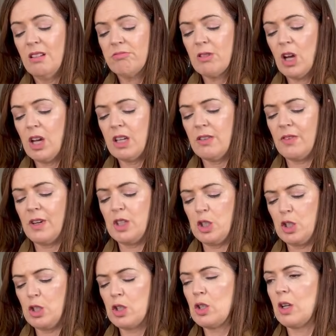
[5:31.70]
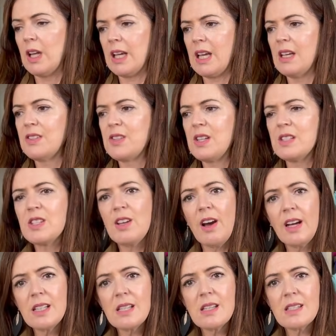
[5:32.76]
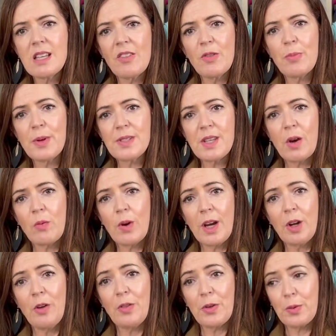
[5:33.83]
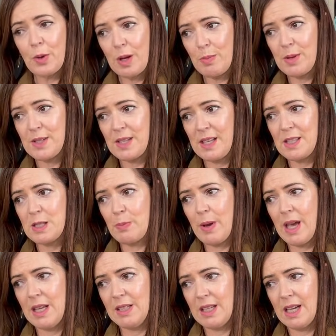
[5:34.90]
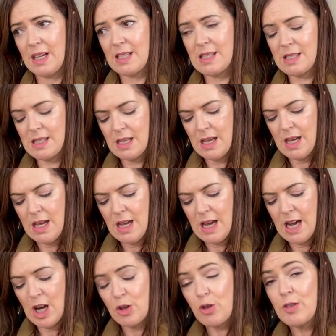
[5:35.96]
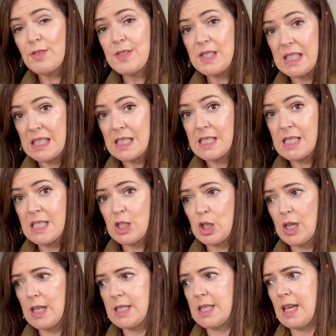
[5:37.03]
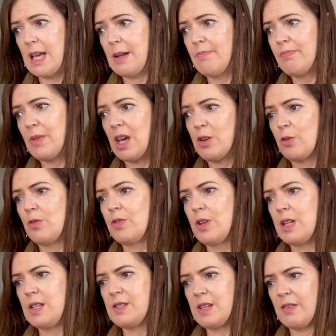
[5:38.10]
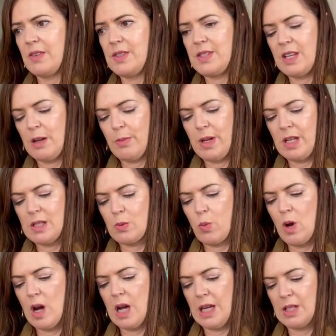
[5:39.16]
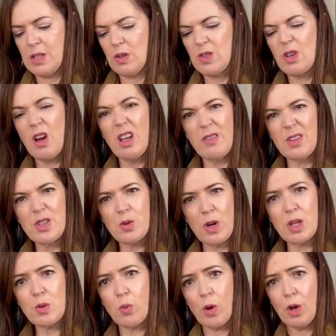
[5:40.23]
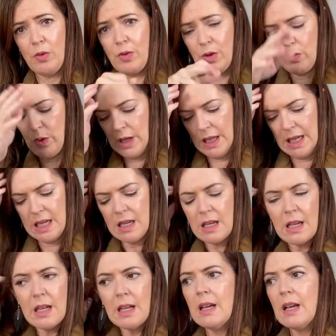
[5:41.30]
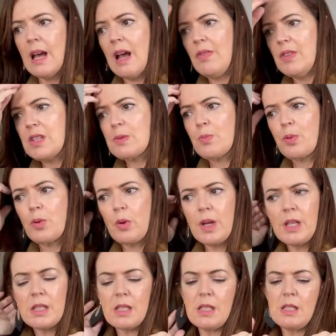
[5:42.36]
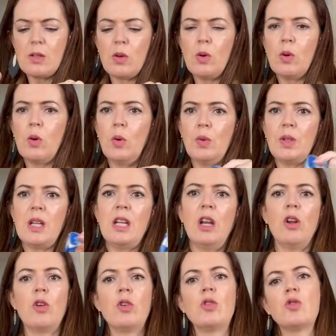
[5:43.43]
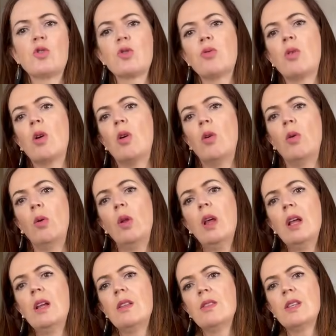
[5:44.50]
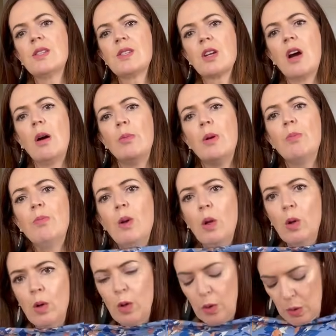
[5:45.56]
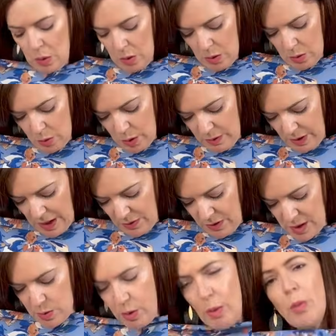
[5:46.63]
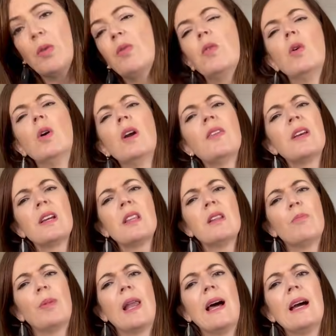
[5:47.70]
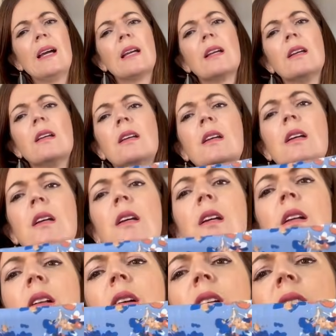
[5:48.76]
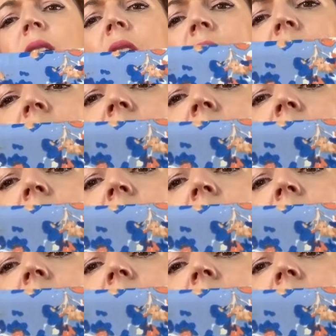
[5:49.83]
kind of unusual, I guess. It's 97% rayon, 3% spandex, 160 GSM, 137 centimeters wide. So it's kind of a stretch woven really. And this print is called In Control, this time in blue. We've had this one before, I think in the black is the other